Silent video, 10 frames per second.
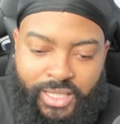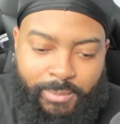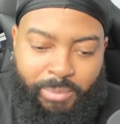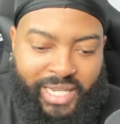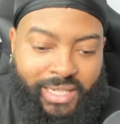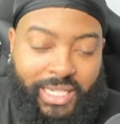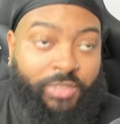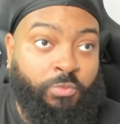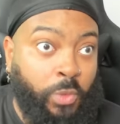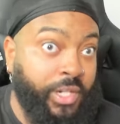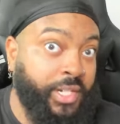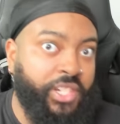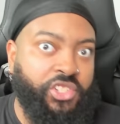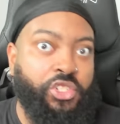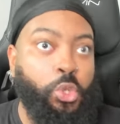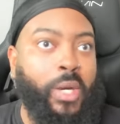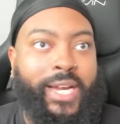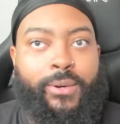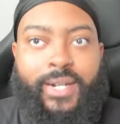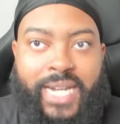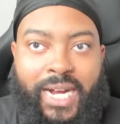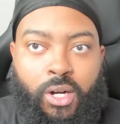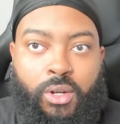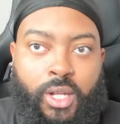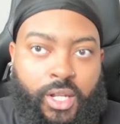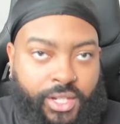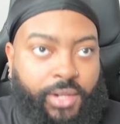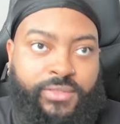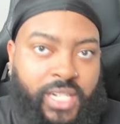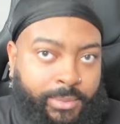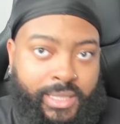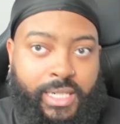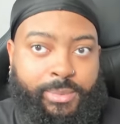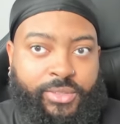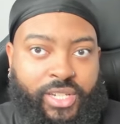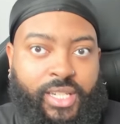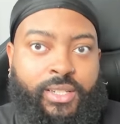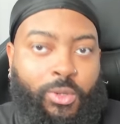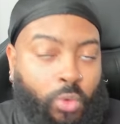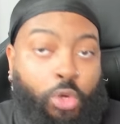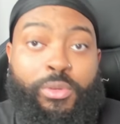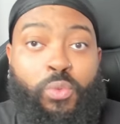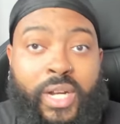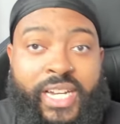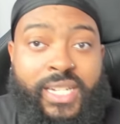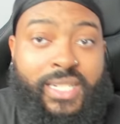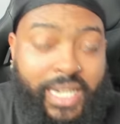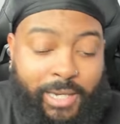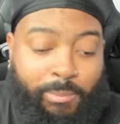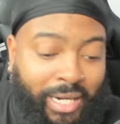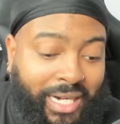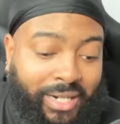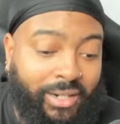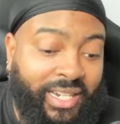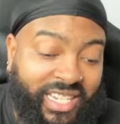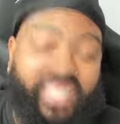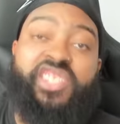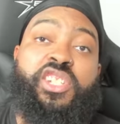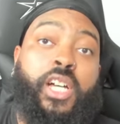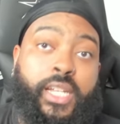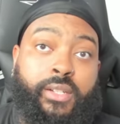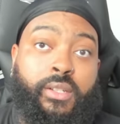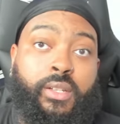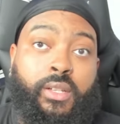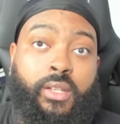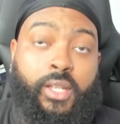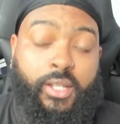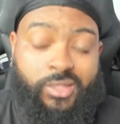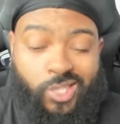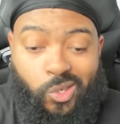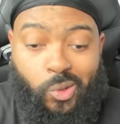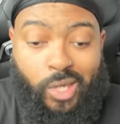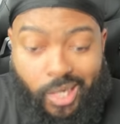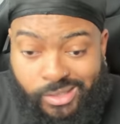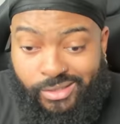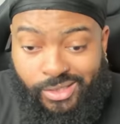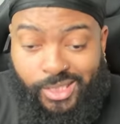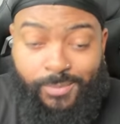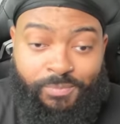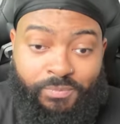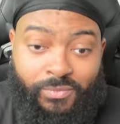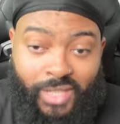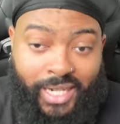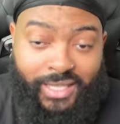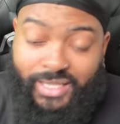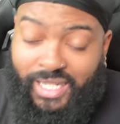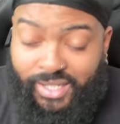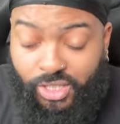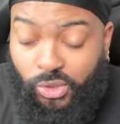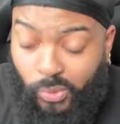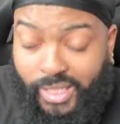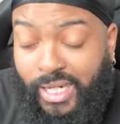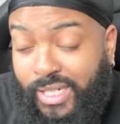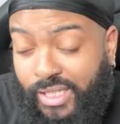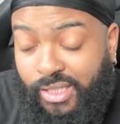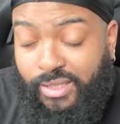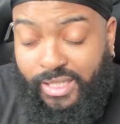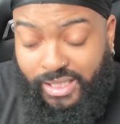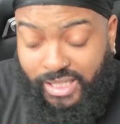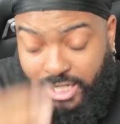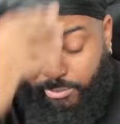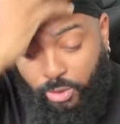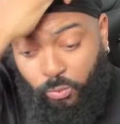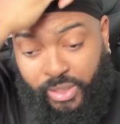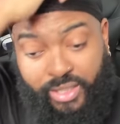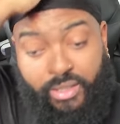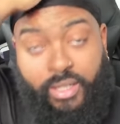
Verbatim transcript: paint like we're in this new era now of W W E. The Roman Reigns empire is done. So honestly, I think that is a great idea that he came up with.